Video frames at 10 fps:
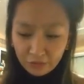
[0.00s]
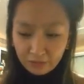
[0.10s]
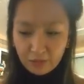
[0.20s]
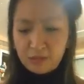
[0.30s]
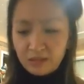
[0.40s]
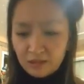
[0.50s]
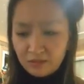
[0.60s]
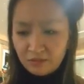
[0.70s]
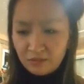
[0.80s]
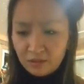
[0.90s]
for the
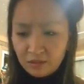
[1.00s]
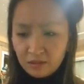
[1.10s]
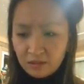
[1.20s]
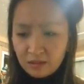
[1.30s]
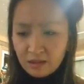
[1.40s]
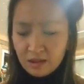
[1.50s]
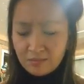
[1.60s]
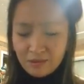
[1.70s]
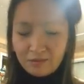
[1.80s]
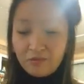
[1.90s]
positive
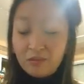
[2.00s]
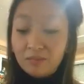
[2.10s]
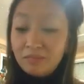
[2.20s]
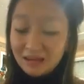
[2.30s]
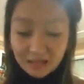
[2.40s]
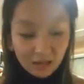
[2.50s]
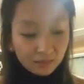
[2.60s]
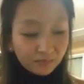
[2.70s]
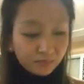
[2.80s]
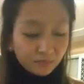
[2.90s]
um, and for the
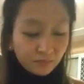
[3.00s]
better.